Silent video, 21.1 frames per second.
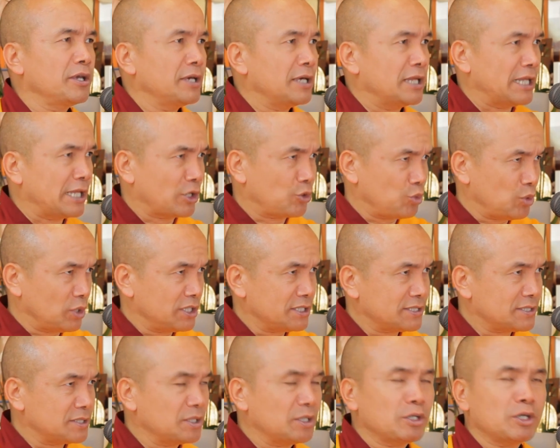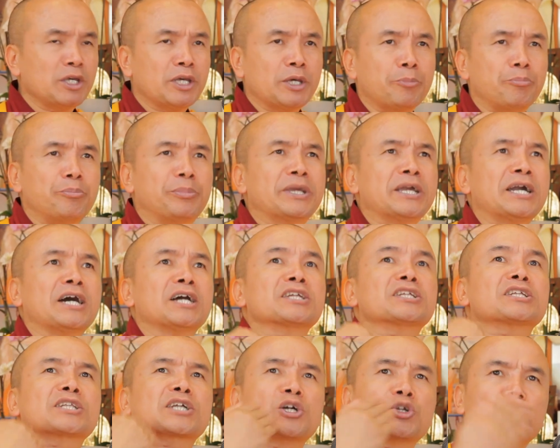Likewise, being under
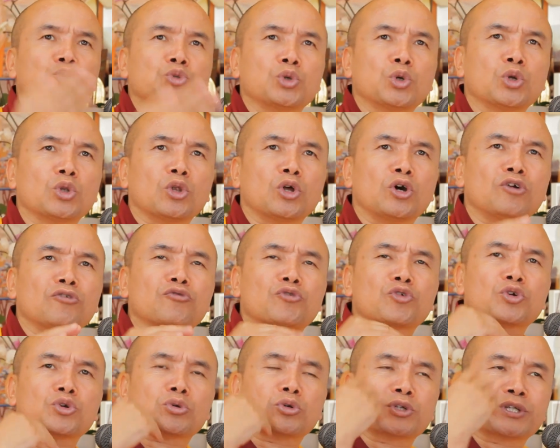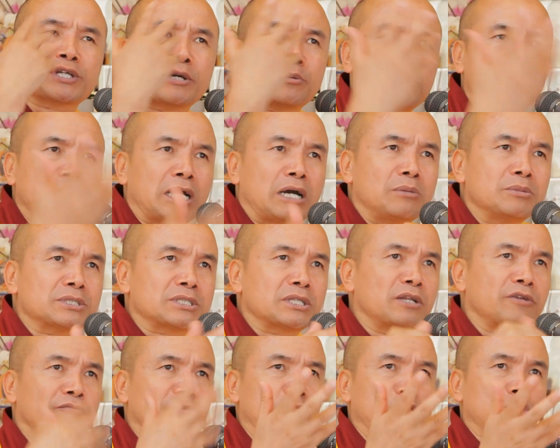the control of contaminant karmas and
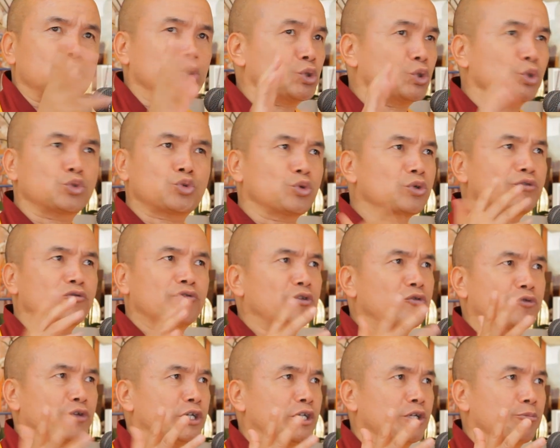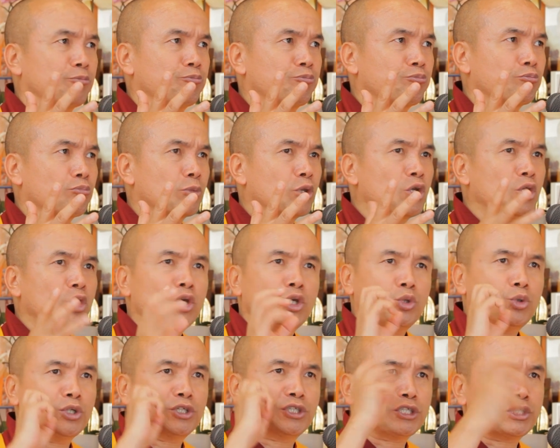afflictions. You don't have the freedom.
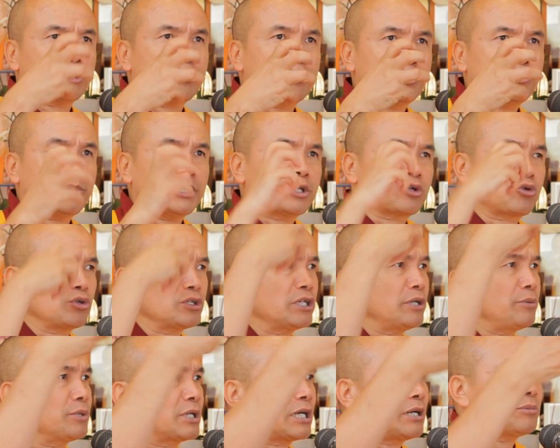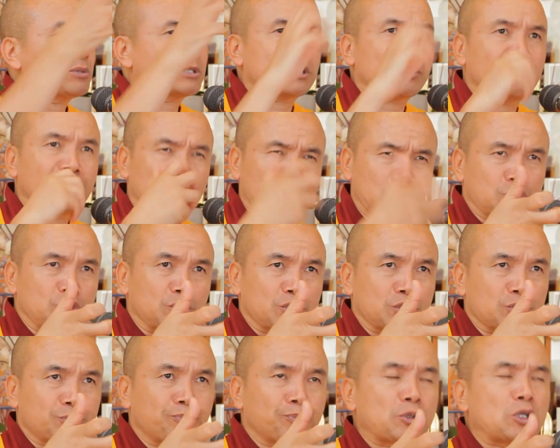You are determined by the contaminant karmas and
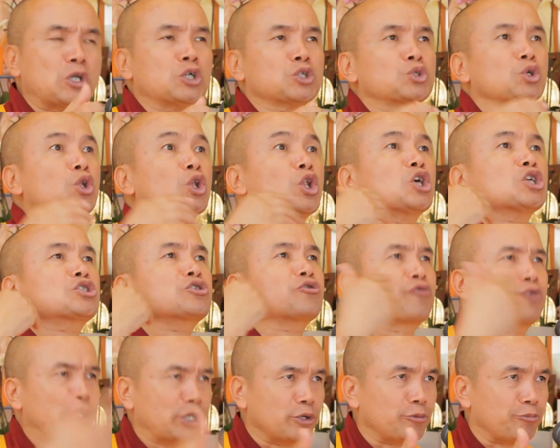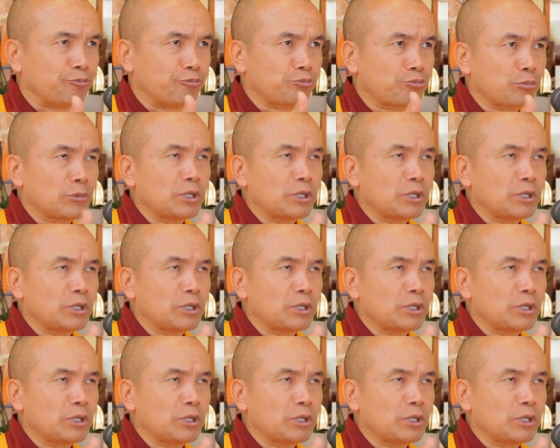afflictions. So loss of freedom.